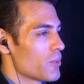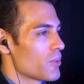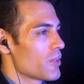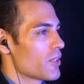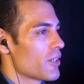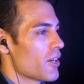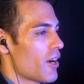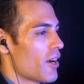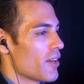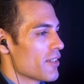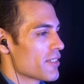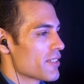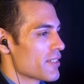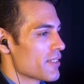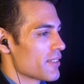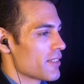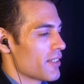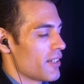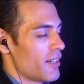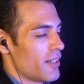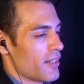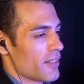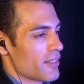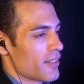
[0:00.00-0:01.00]
cost,
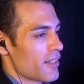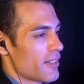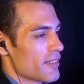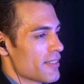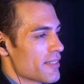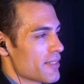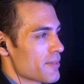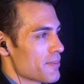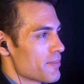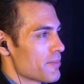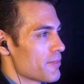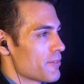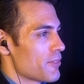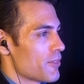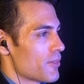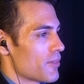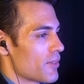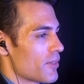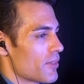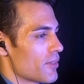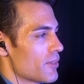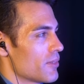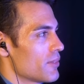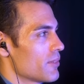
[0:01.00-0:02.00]
uh, custom
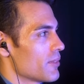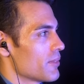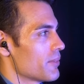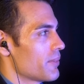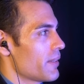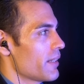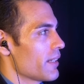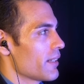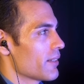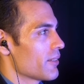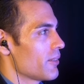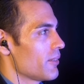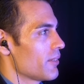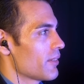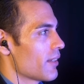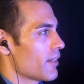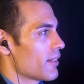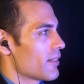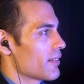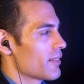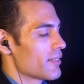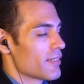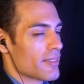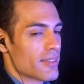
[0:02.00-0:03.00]
for, ooh, wait, hold
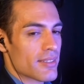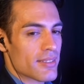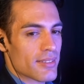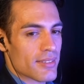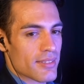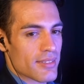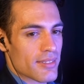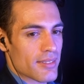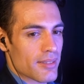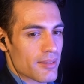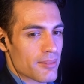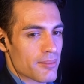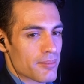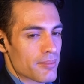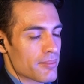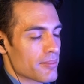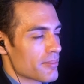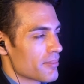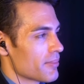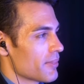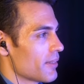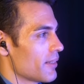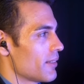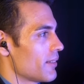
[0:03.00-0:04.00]
on. This is
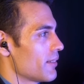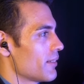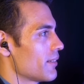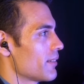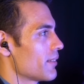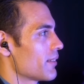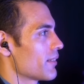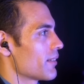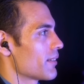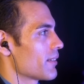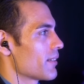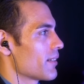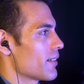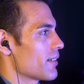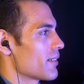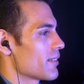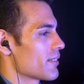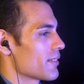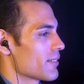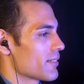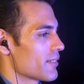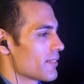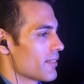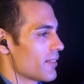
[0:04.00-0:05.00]
some, uh,
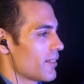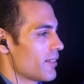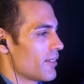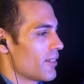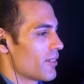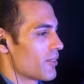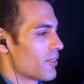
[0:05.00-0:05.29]
our